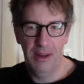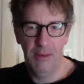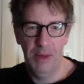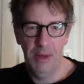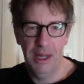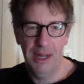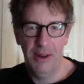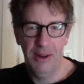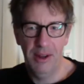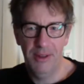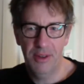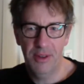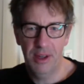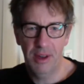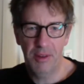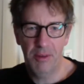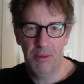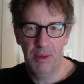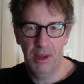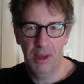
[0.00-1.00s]
wow, I've
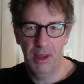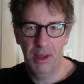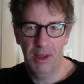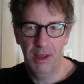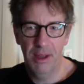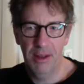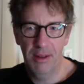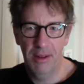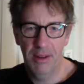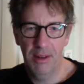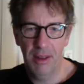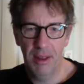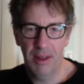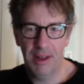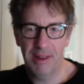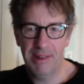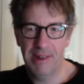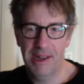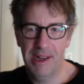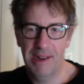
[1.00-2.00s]
just
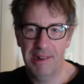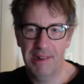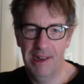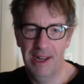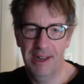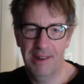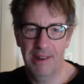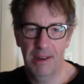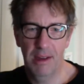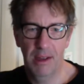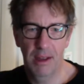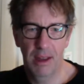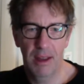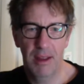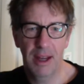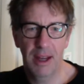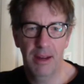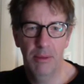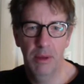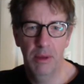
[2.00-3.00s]
60 years later done the
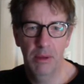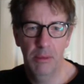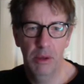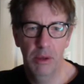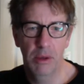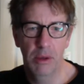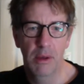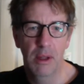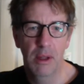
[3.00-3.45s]
Second World War.